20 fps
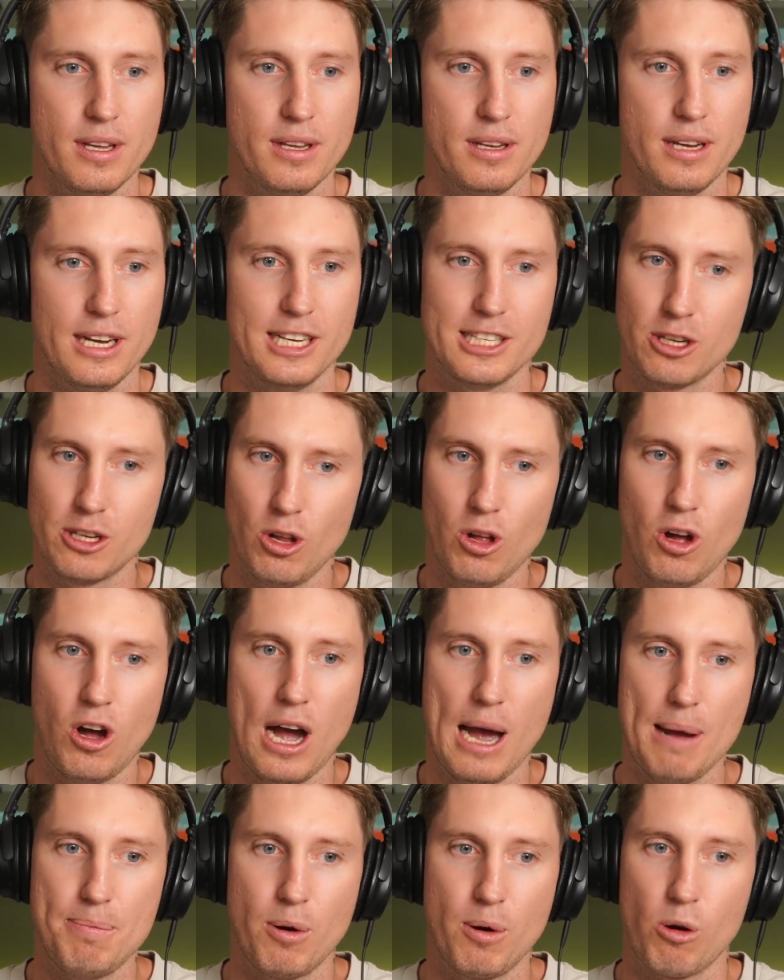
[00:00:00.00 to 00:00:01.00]
Is it all
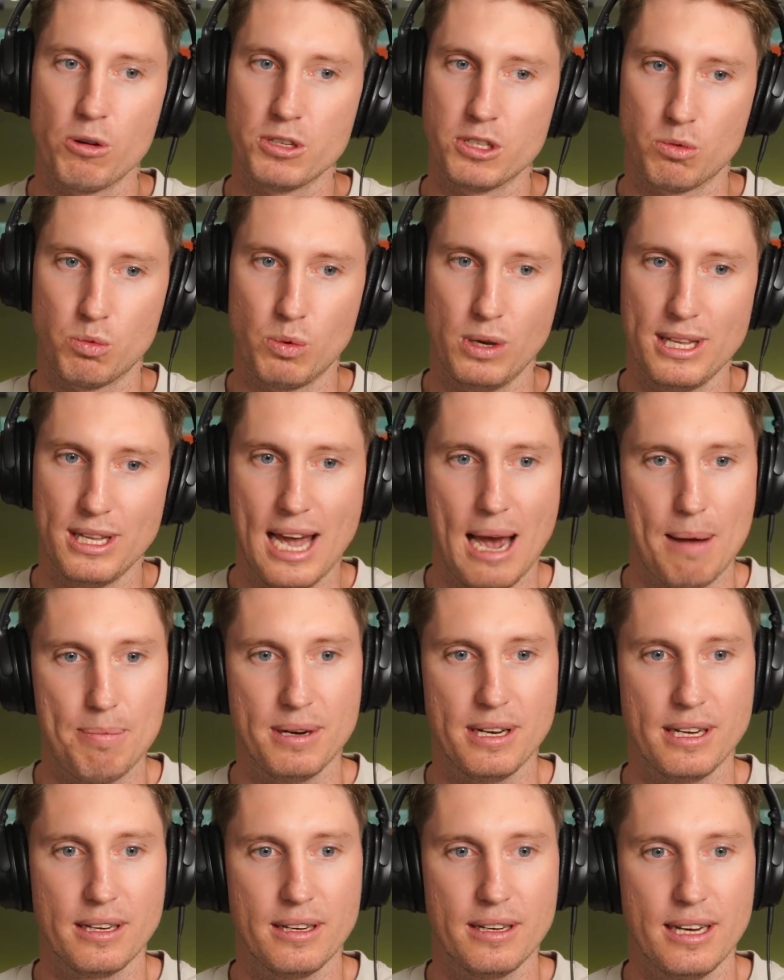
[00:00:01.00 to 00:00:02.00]
hype, or is it really
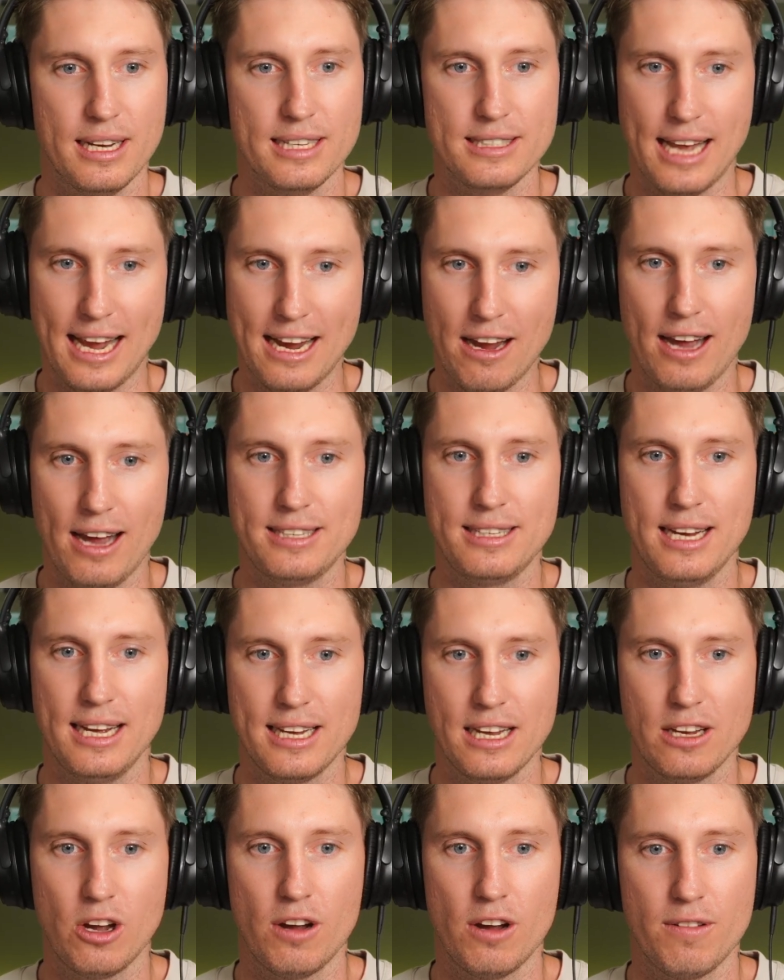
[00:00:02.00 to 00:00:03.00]
happening? Is AI
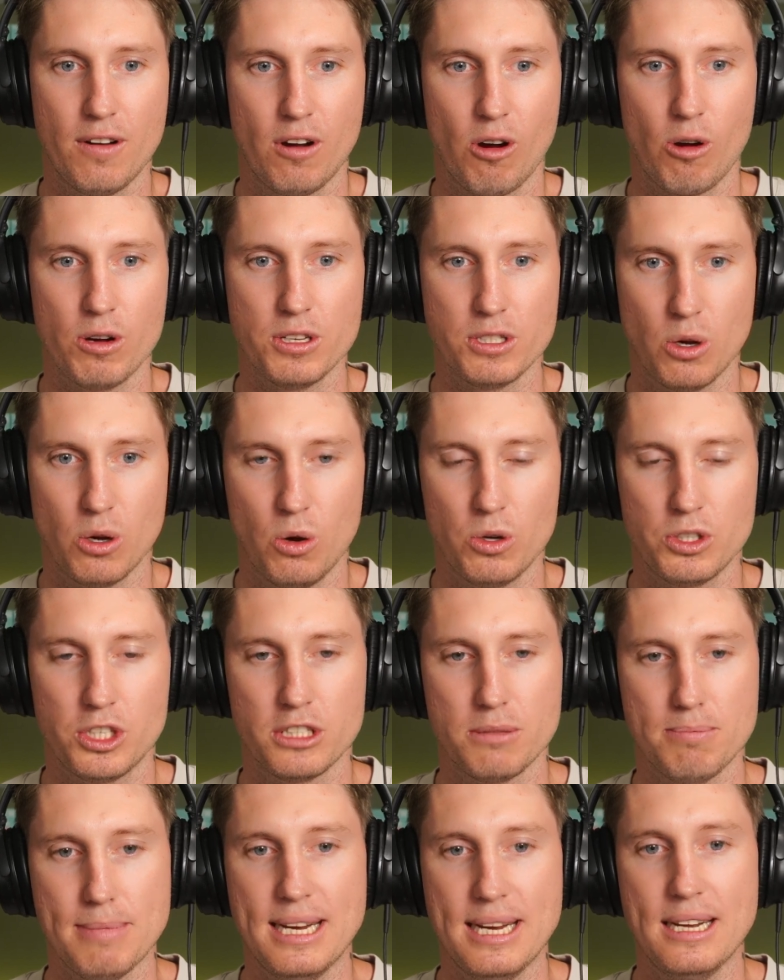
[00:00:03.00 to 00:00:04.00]
taking over, or is it all
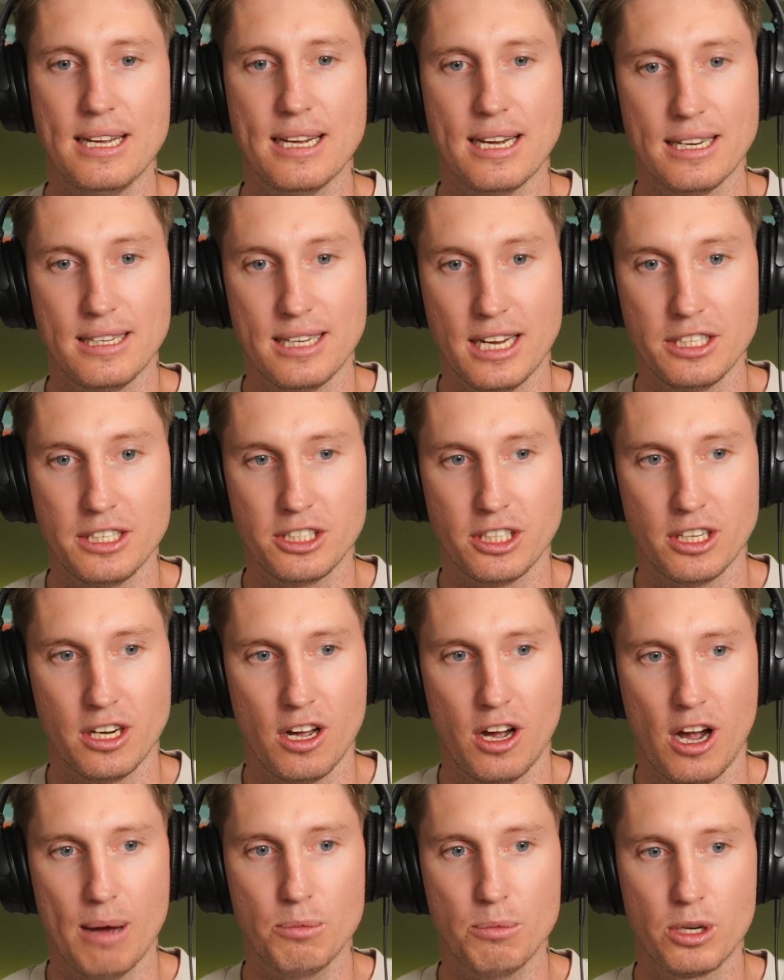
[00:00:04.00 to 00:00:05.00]
just media attention?
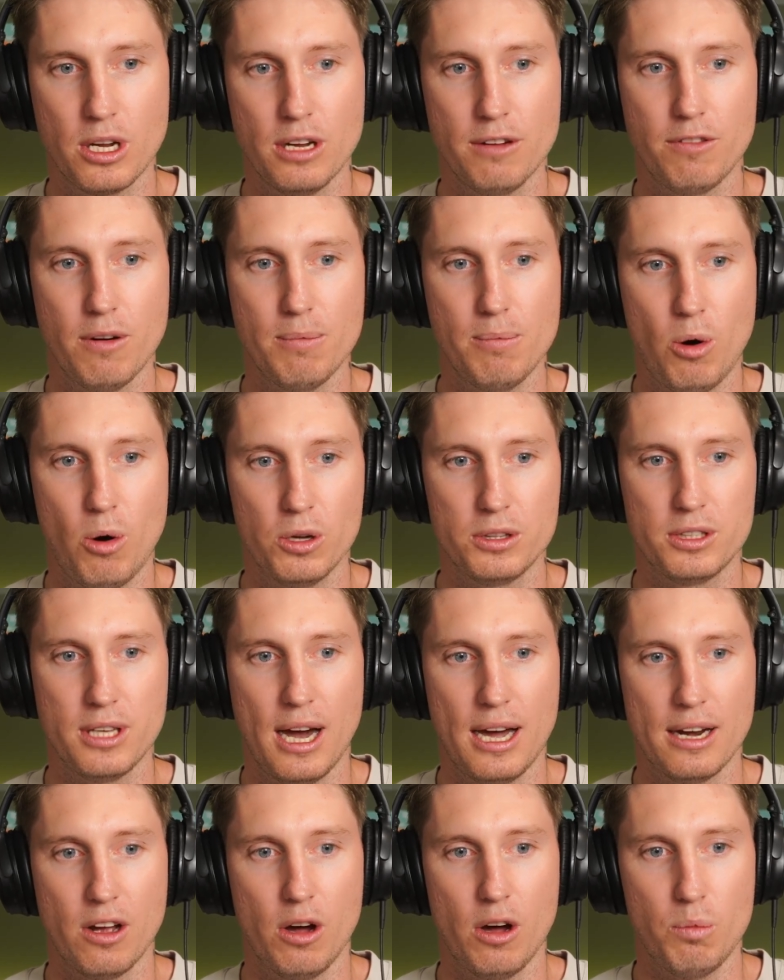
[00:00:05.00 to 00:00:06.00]
I'm looking for more
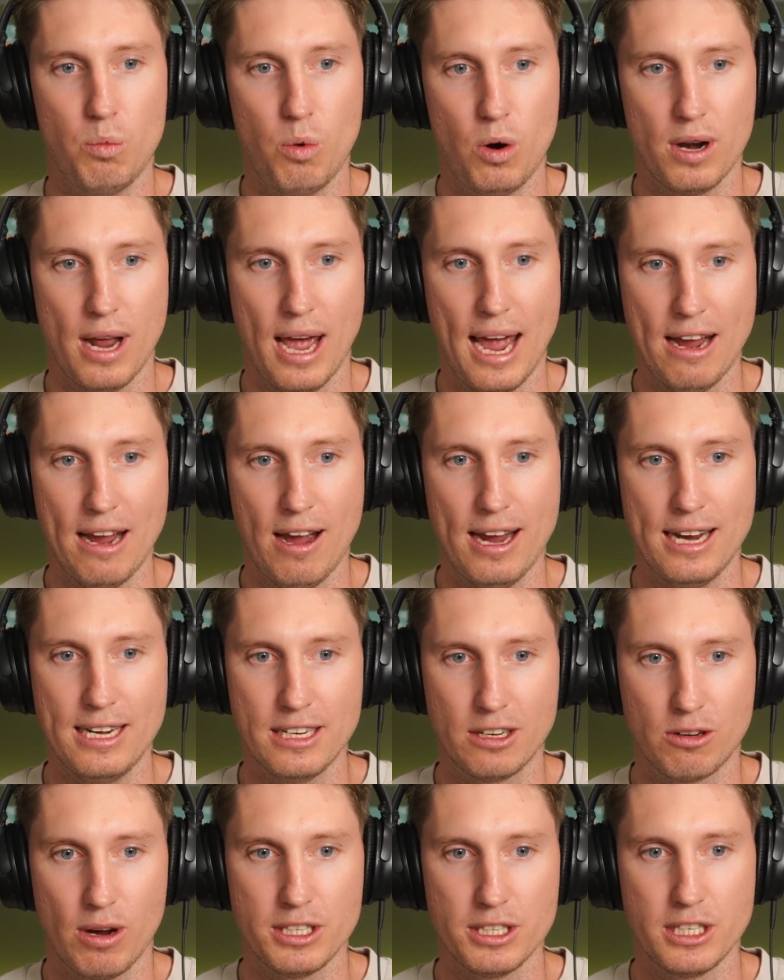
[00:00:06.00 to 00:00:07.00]
data on what AI
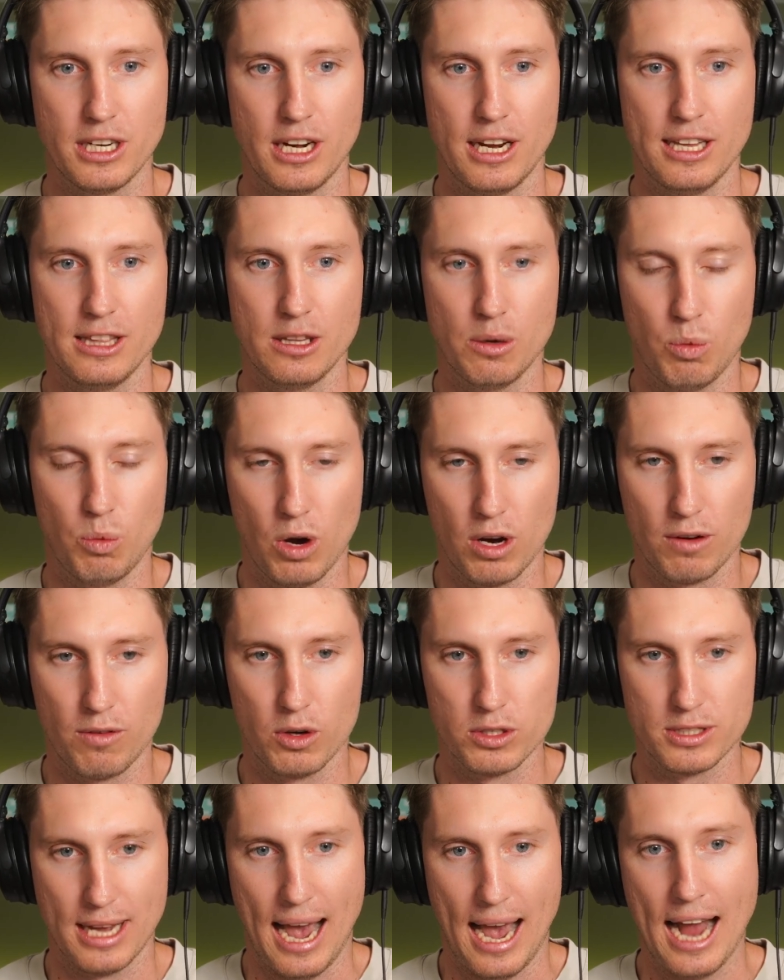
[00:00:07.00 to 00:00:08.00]
integration in the
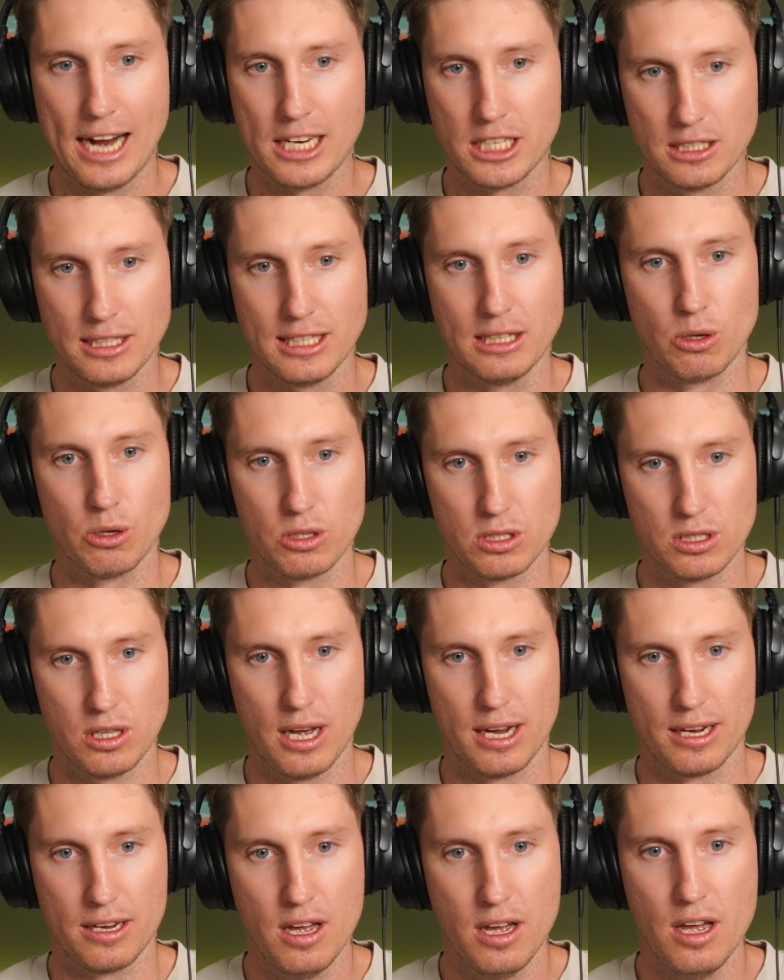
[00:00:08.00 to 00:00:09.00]
workforce actually looks
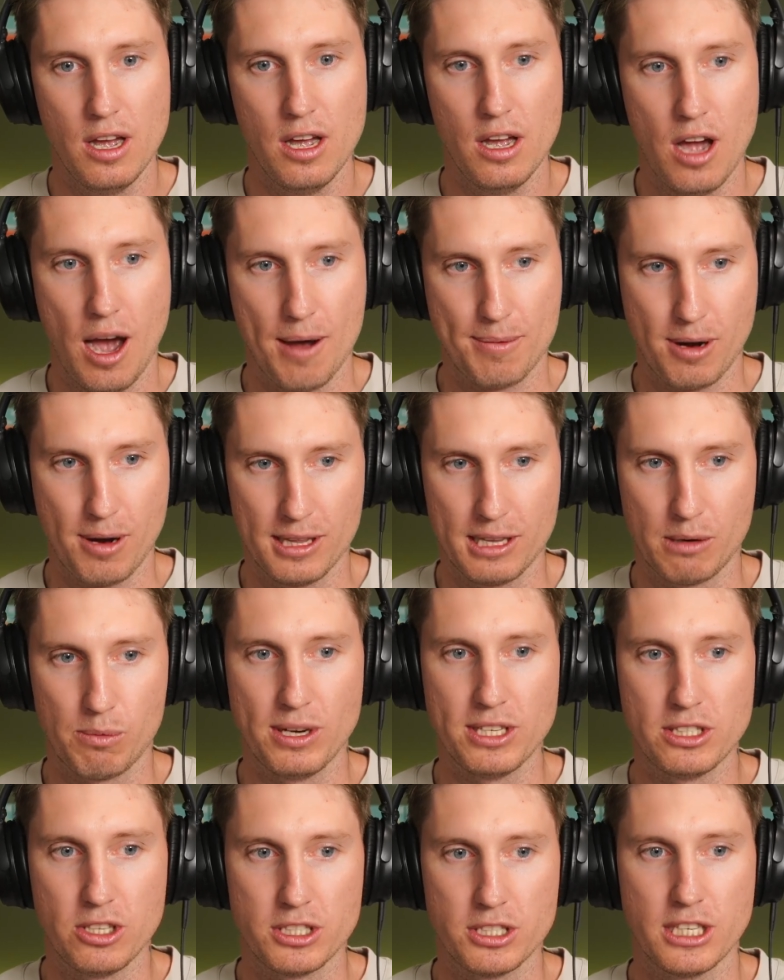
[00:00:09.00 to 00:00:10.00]
like. I'm currently
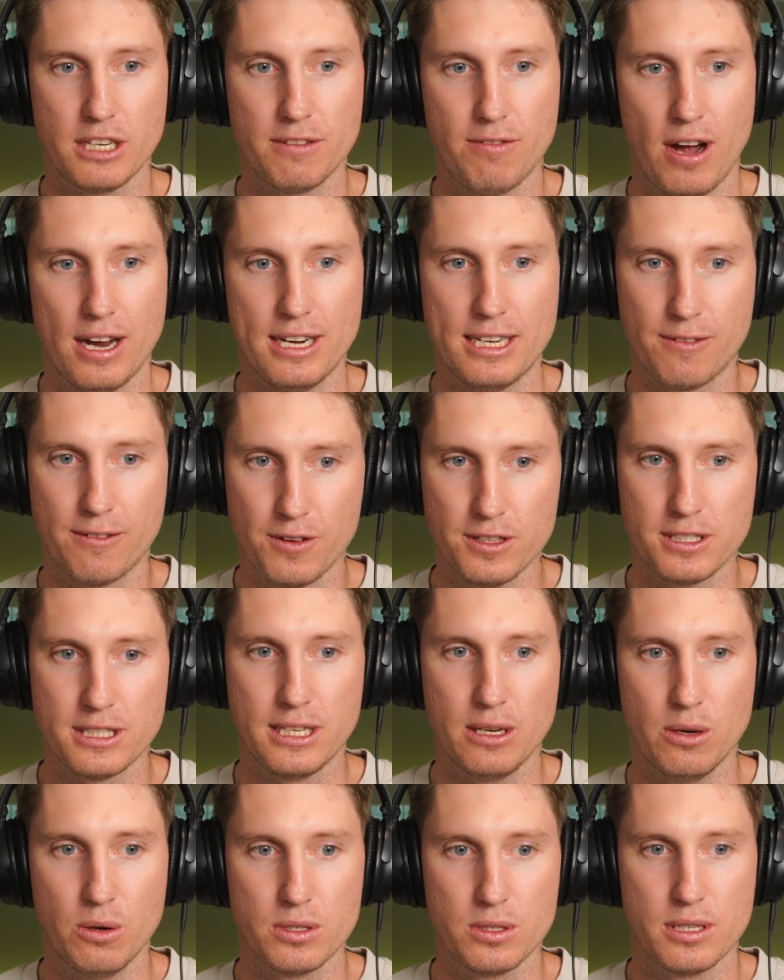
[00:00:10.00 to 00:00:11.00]
researching to find different
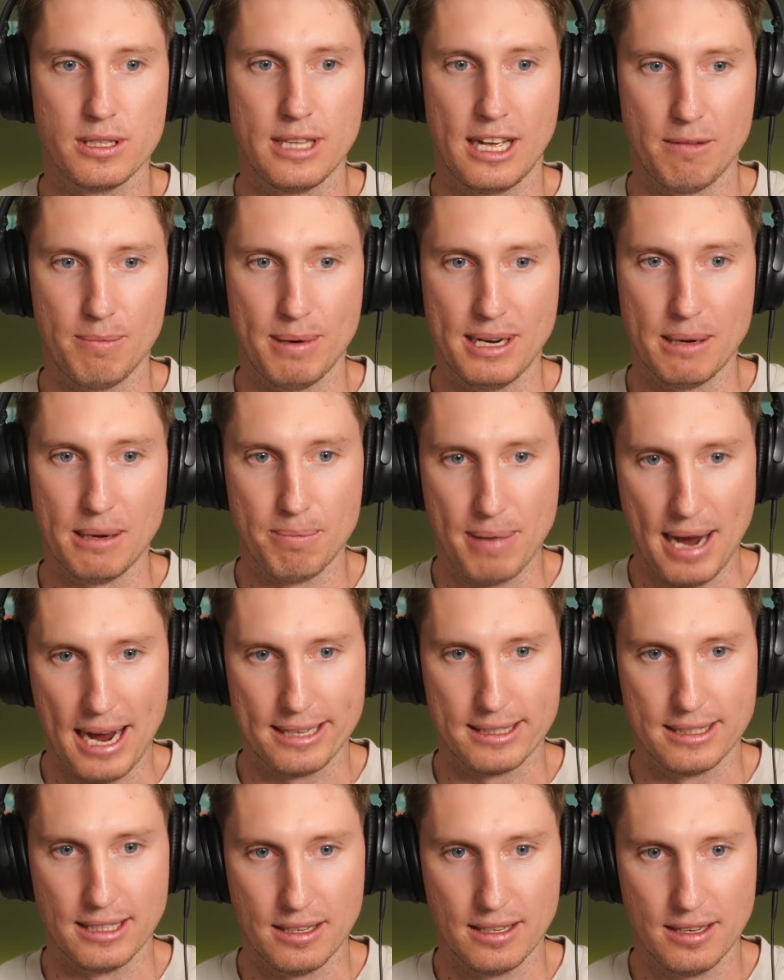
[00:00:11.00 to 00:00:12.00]
skills that have been impacted.